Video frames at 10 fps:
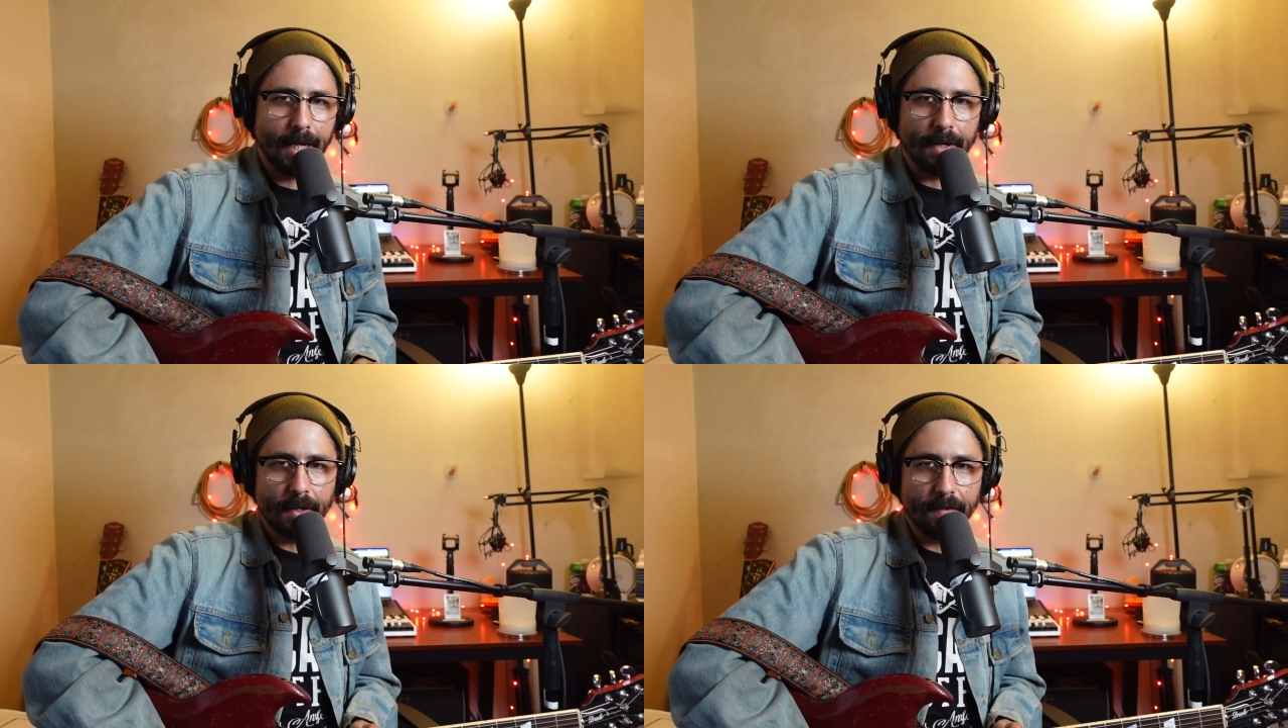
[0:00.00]

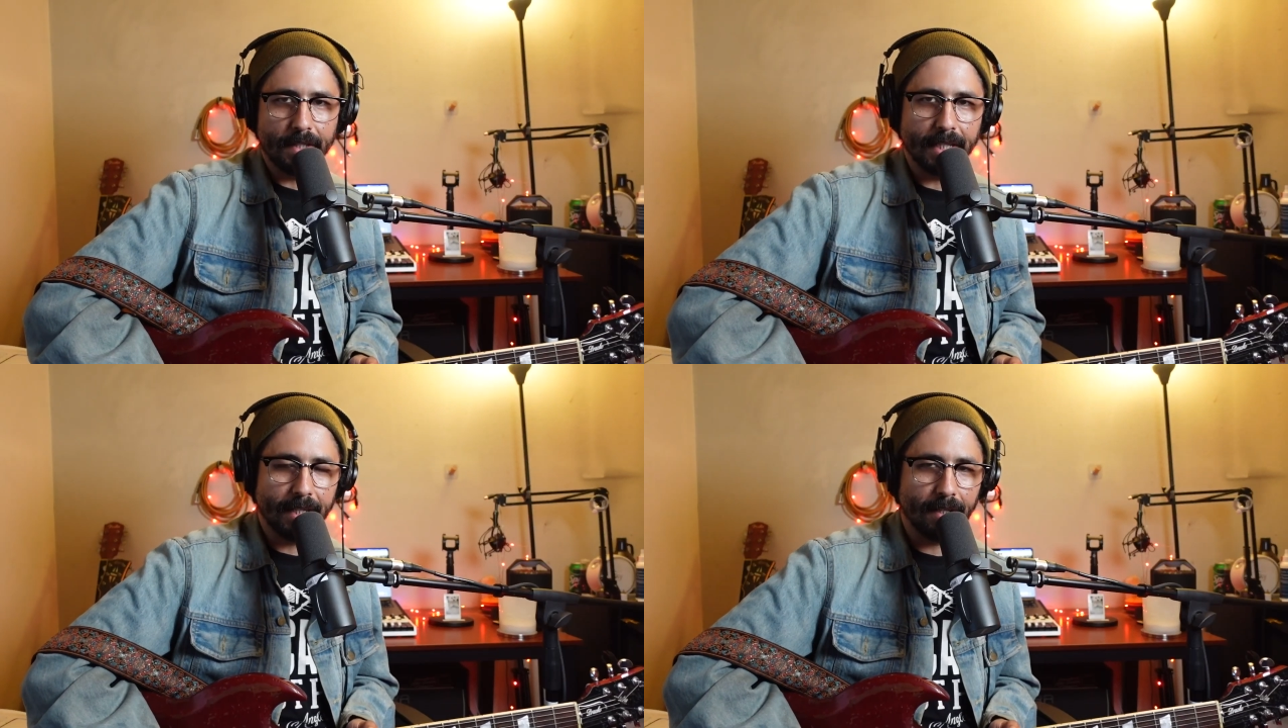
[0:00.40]
I don't know if you
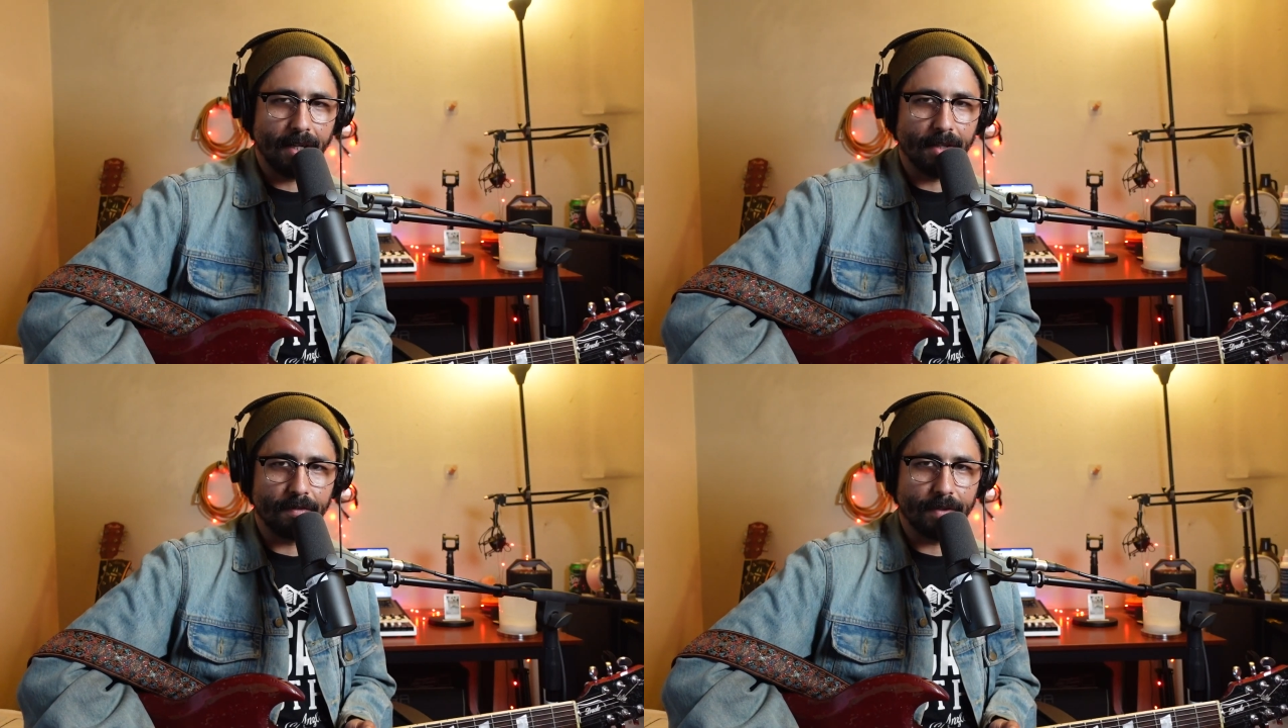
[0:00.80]
could hear
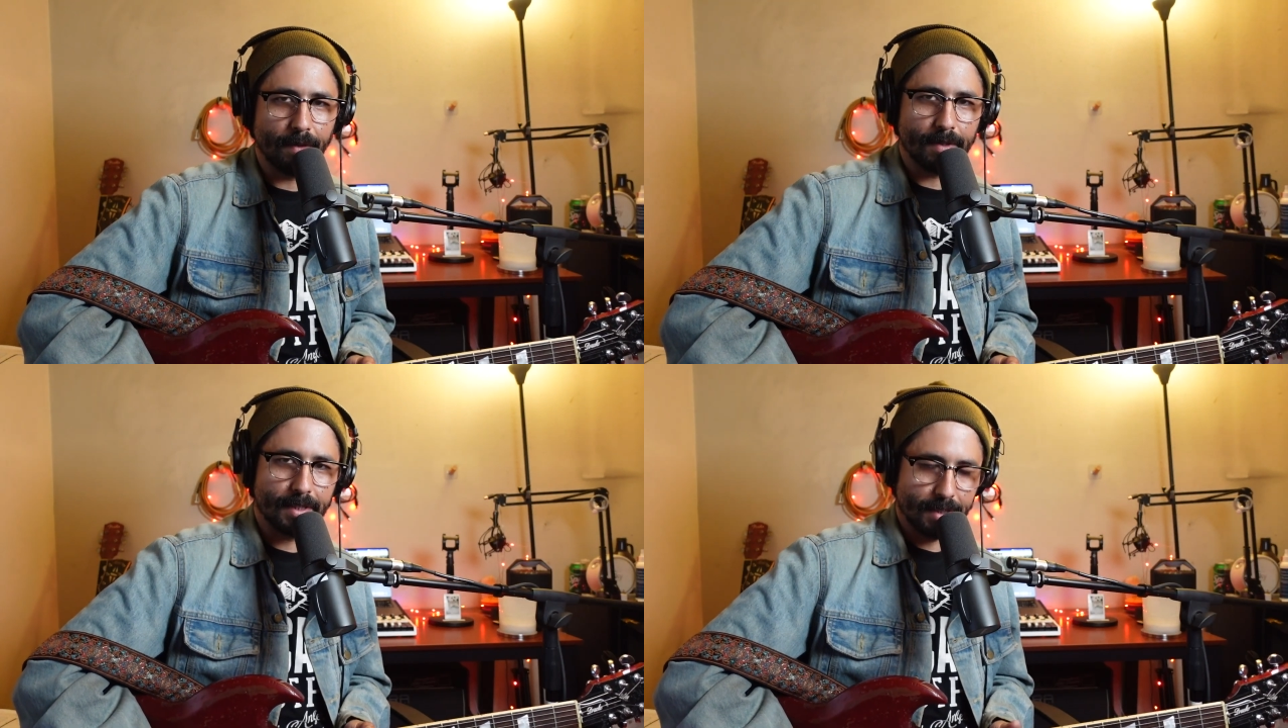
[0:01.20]
all the
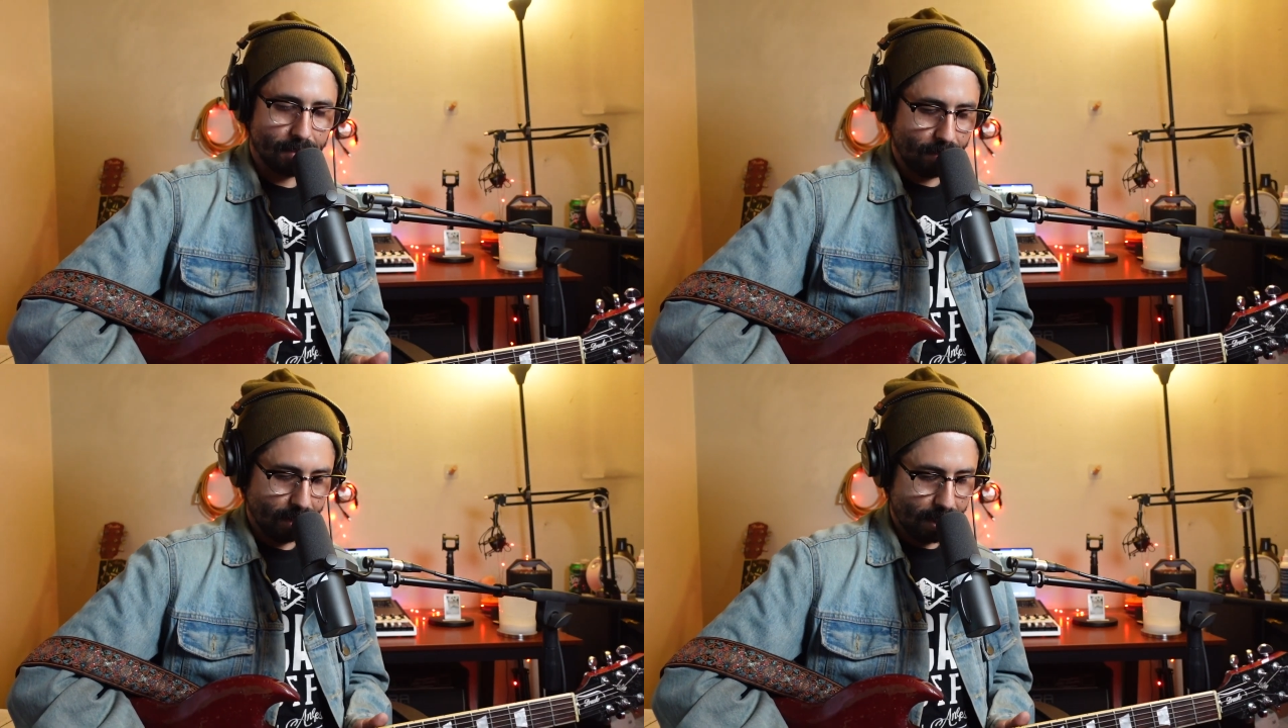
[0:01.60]
frequencies
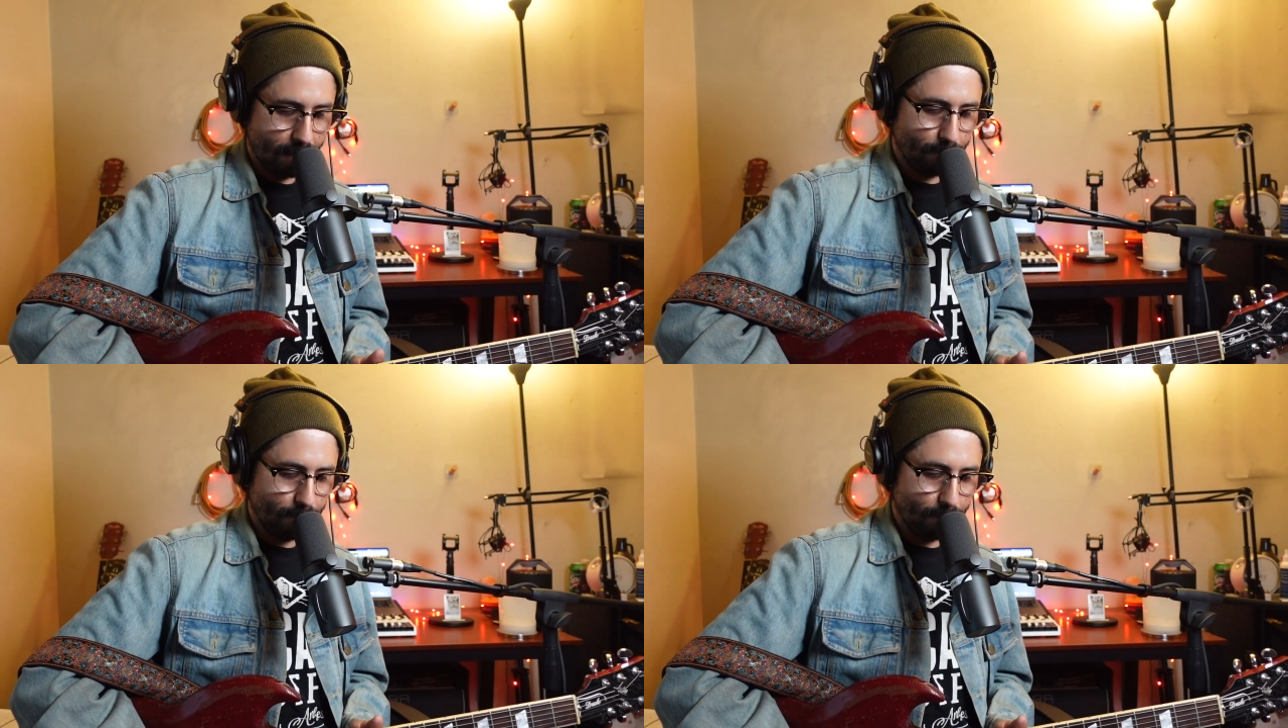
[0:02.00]
going on,